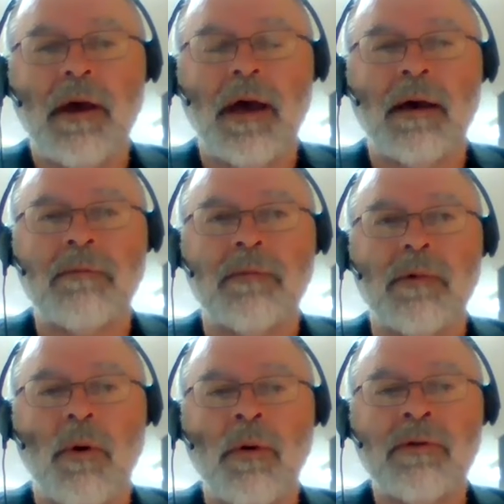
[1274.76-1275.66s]

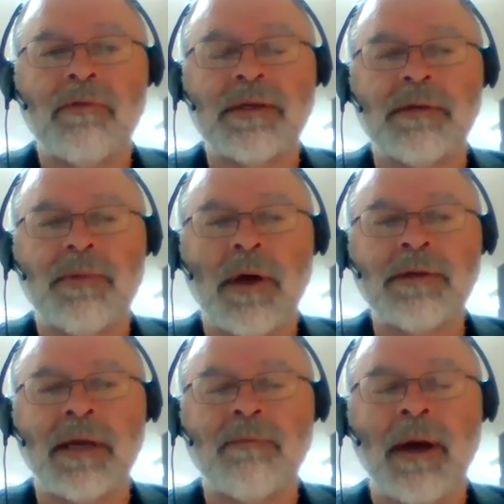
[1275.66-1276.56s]
all of which are
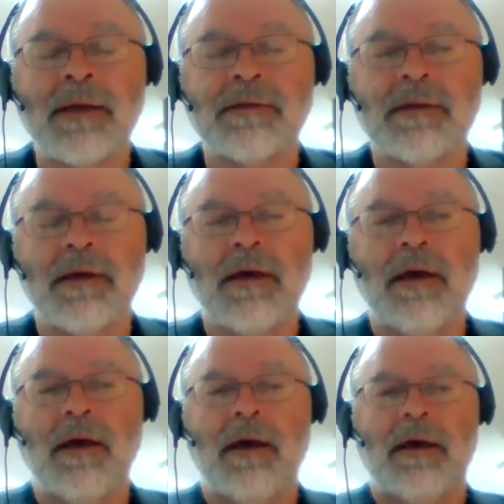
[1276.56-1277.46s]
project based.
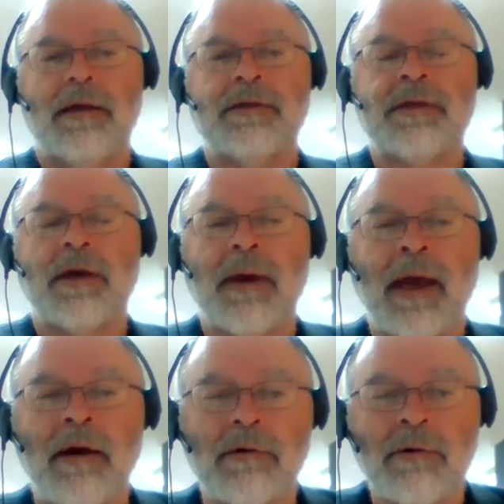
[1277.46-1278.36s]
And so
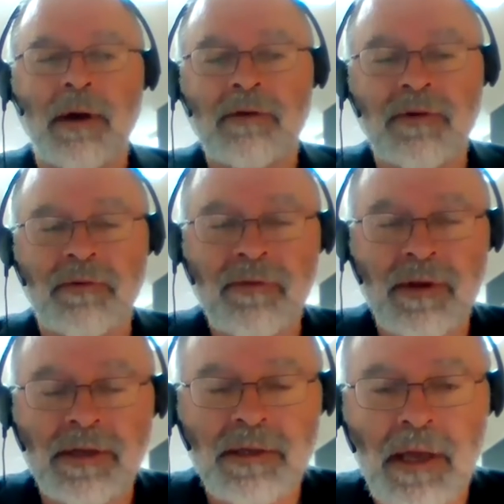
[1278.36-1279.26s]
our
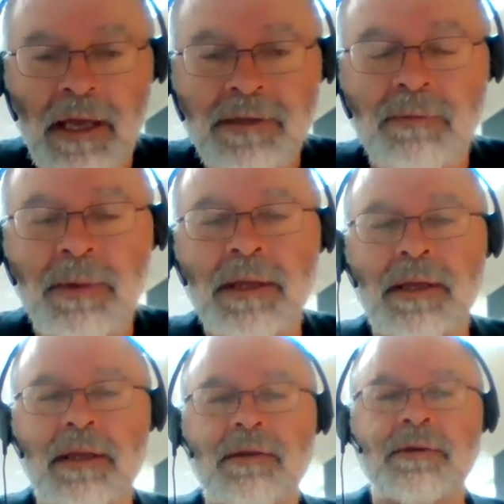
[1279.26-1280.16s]
QARC4Revit has the
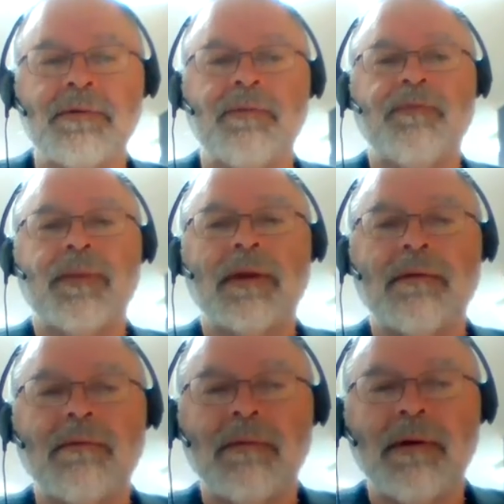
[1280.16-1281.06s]
ability to
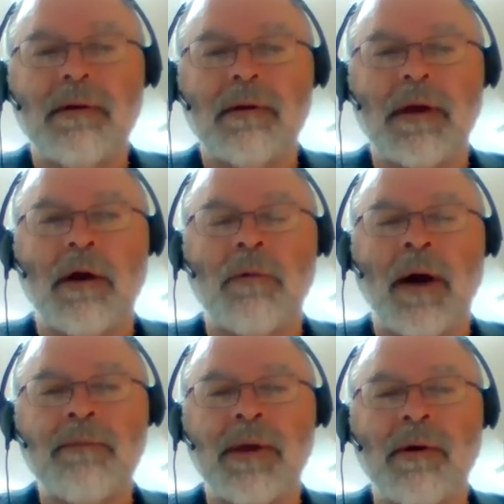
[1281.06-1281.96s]
go
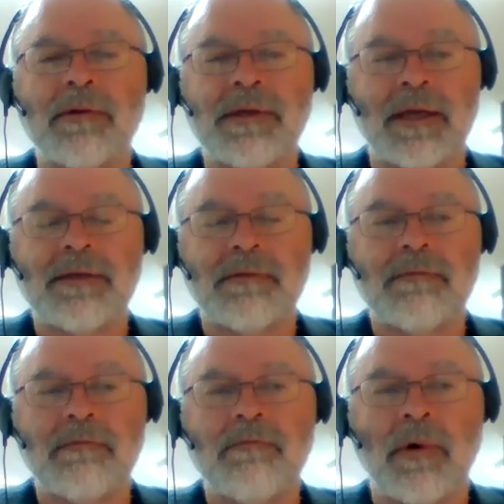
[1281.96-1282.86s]
way beyond just
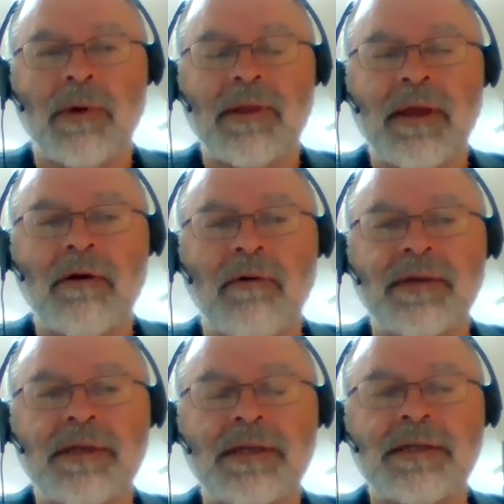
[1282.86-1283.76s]
what we think of
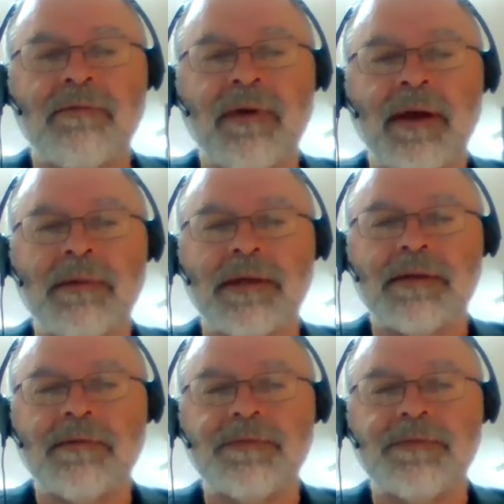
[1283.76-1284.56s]
as system families.